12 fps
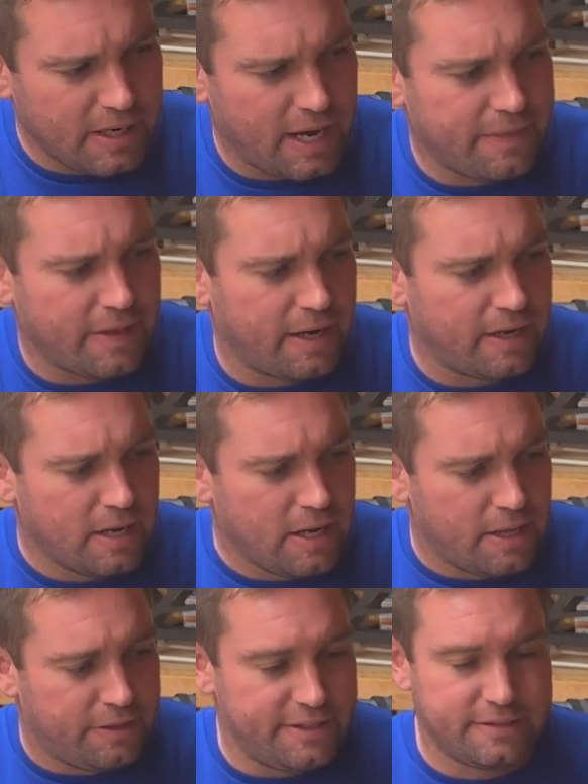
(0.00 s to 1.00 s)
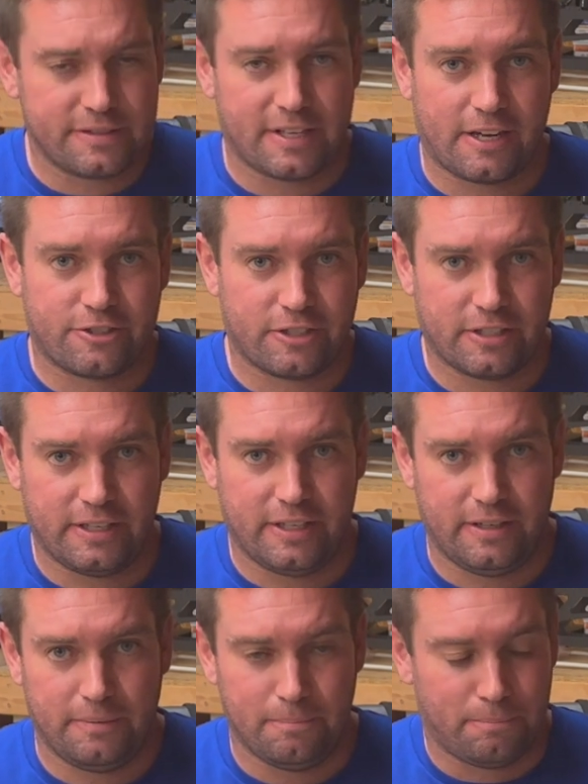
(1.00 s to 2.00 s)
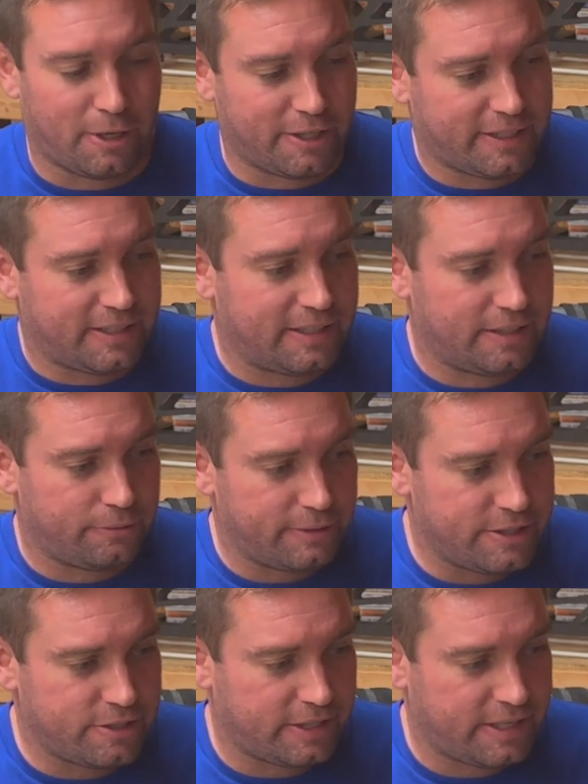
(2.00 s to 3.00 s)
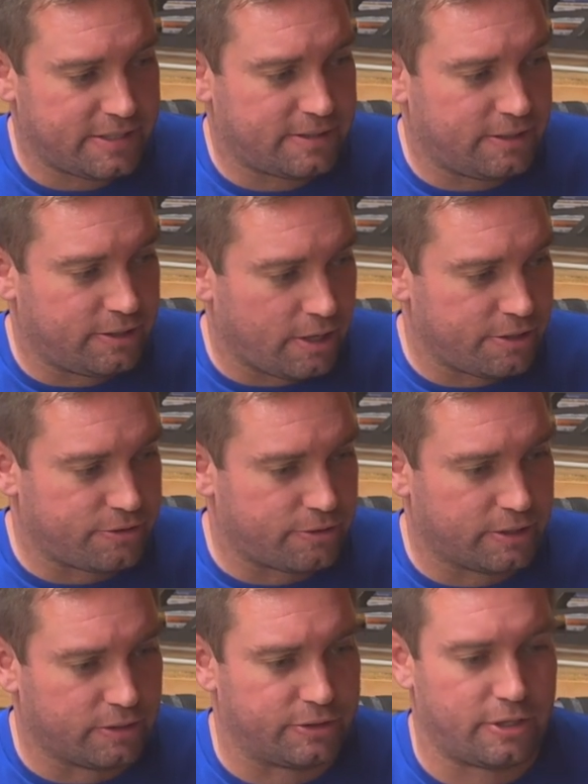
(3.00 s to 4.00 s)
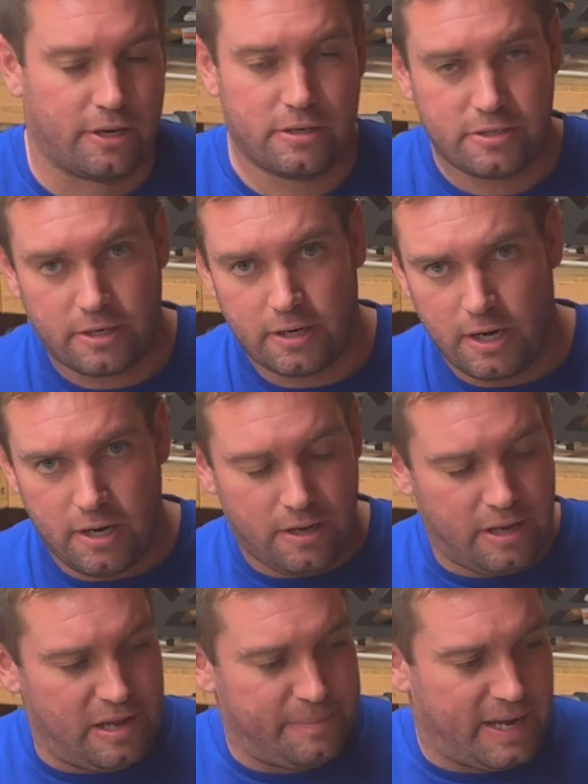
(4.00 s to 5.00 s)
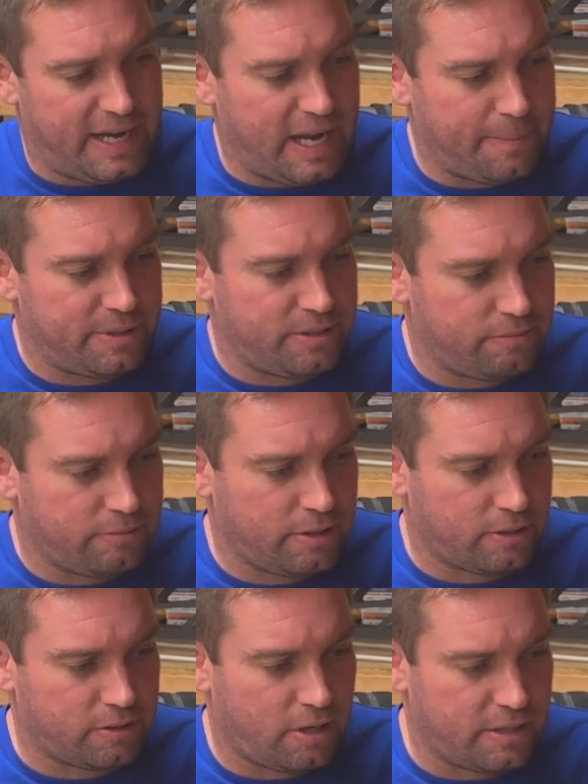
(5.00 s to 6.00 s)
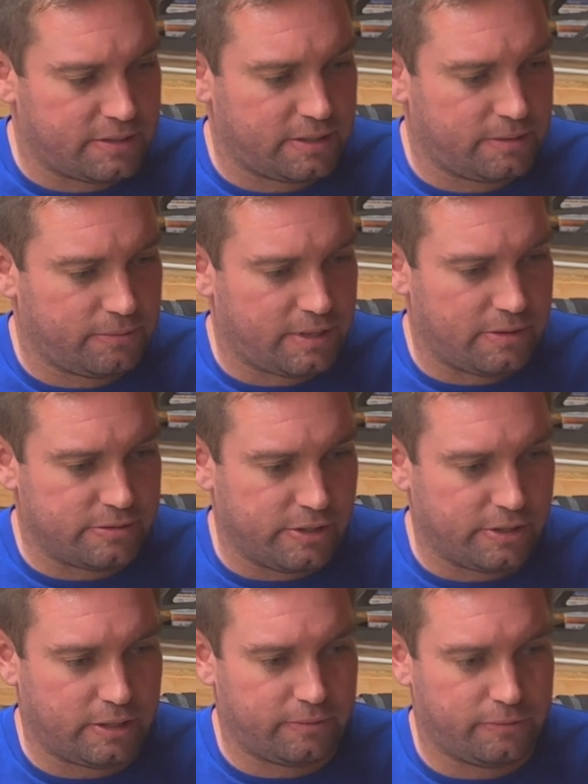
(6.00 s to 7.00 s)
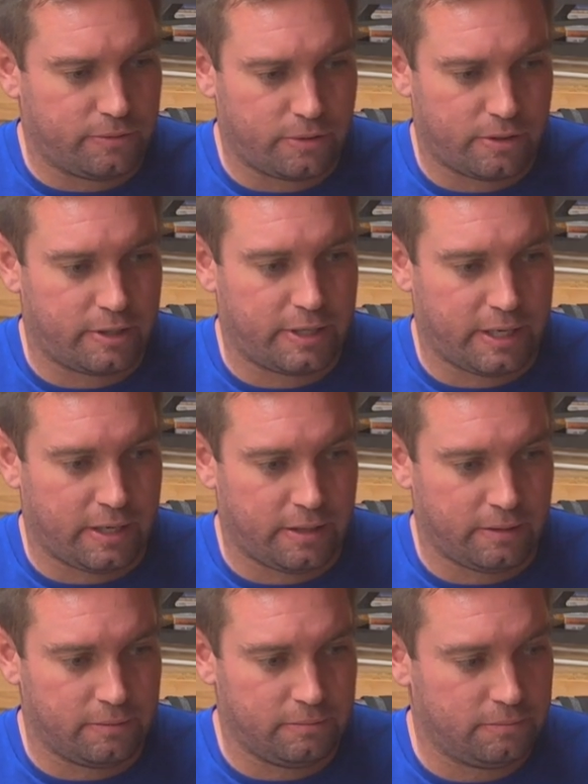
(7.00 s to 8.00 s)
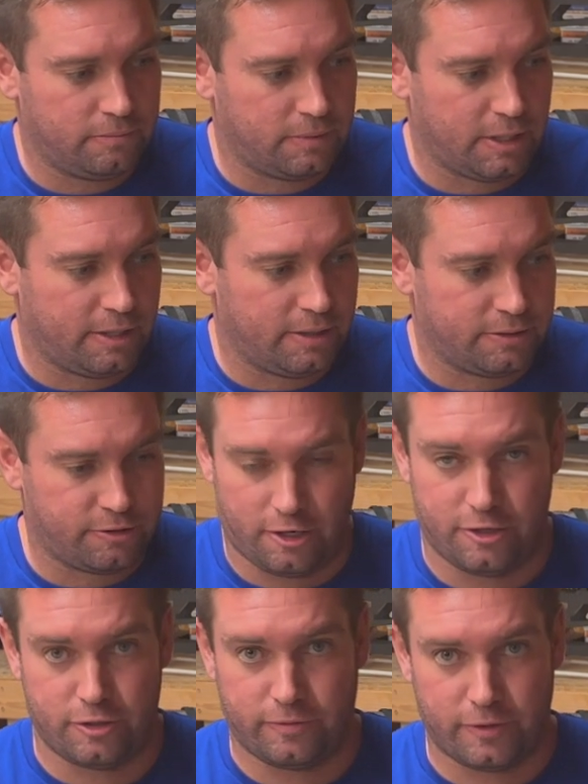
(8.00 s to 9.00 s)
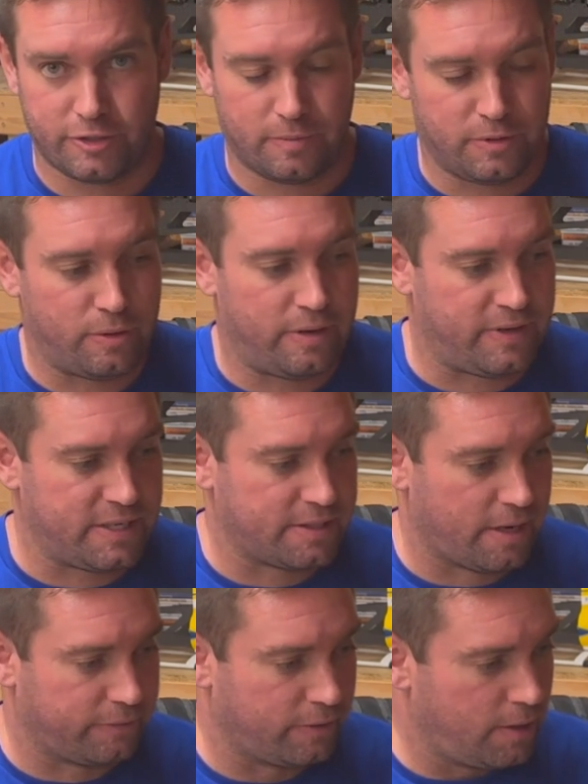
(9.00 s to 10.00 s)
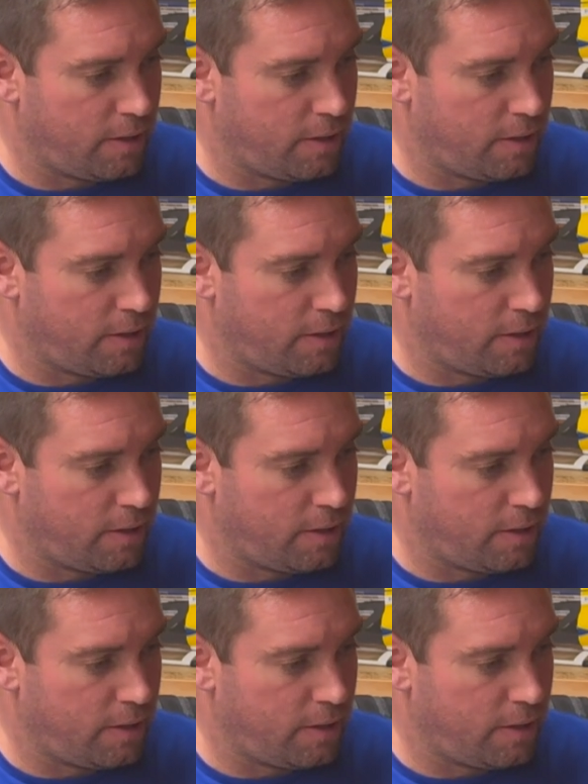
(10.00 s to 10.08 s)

And then this is actually marketed originally as an industrial charger. Um, I happened to run across it when I was looking for uh, a charger for some UAV stuff.